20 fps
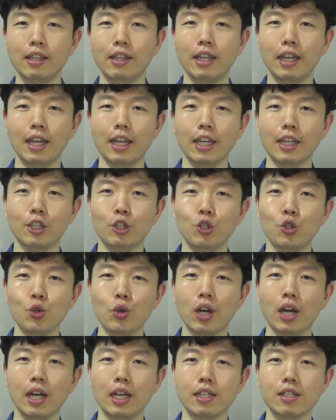that you
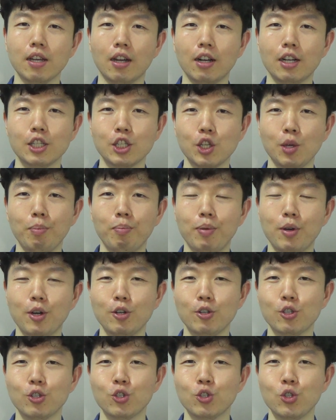guys are
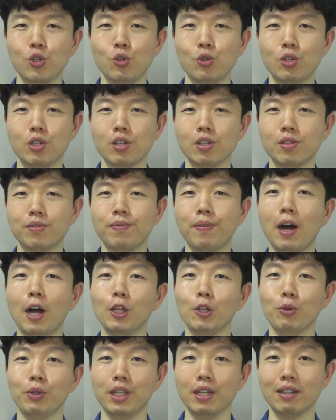supposed to just
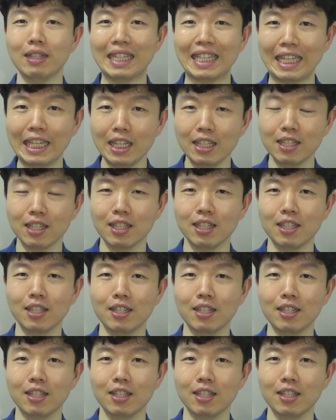follow their lead.